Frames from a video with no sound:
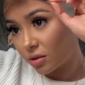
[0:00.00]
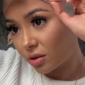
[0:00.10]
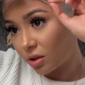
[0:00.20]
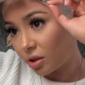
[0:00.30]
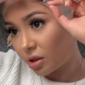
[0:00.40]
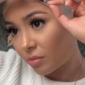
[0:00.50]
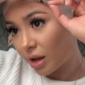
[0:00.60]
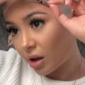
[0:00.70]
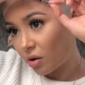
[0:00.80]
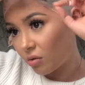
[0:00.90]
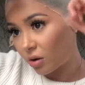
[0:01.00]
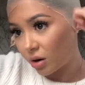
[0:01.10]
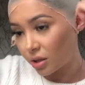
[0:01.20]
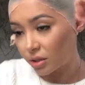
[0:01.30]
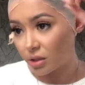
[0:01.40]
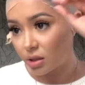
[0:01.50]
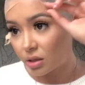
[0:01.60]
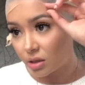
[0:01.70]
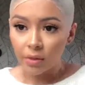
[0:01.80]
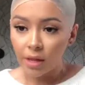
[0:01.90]
learned on my own, honestly.
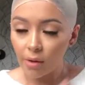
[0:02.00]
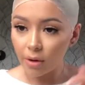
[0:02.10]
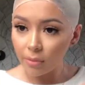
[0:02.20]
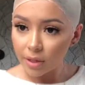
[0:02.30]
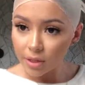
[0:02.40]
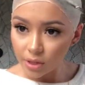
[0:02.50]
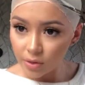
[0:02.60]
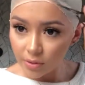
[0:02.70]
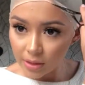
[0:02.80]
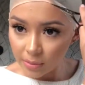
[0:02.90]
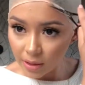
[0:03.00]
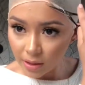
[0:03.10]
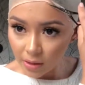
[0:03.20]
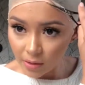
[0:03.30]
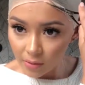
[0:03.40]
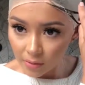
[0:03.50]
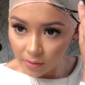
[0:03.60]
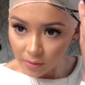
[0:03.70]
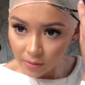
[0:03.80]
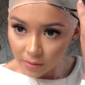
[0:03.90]
Now what I'm gonna do is I'm gonna go
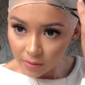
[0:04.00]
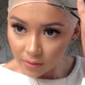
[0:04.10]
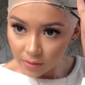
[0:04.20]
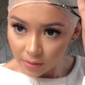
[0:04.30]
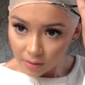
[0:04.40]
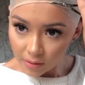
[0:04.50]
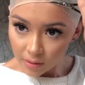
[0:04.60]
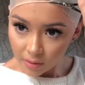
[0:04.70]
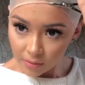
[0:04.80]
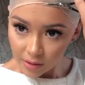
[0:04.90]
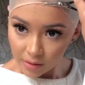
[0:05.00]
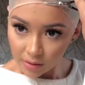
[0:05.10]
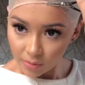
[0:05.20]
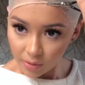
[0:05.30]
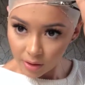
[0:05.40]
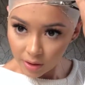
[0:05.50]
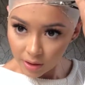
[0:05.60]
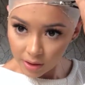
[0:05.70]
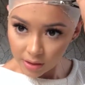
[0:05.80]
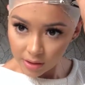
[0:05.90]
around the
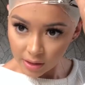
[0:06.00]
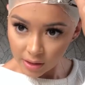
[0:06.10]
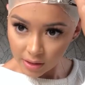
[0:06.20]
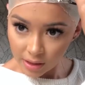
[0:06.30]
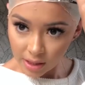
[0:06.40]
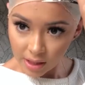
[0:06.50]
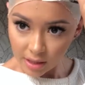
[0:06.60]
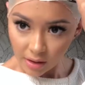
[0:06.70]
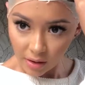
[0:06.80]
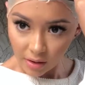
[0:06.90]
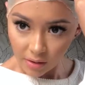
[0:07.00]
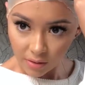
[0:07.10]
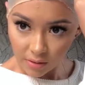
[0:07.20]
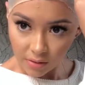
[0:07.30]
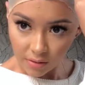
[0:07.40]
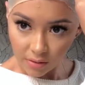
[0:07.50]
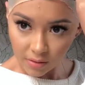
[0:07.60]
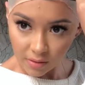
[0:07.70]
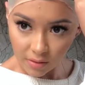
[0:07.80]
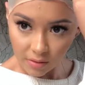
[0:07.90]
border and start cutting off
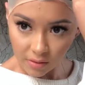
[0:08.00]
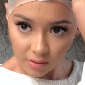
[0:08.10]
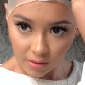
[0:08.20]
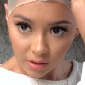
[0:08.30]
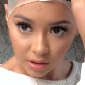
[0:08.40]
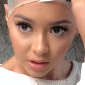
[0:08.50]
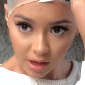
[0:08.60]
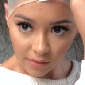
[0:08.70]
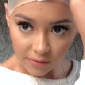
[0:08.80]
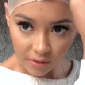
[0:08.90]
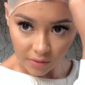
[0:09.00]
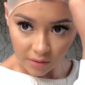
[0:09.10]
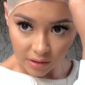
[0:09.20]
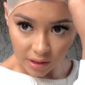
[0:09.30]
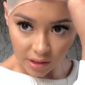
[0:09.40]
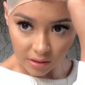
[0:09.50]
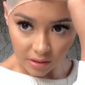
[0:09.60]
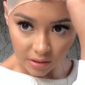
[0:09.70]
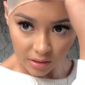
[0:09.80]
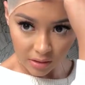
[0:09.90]
the leftover lace.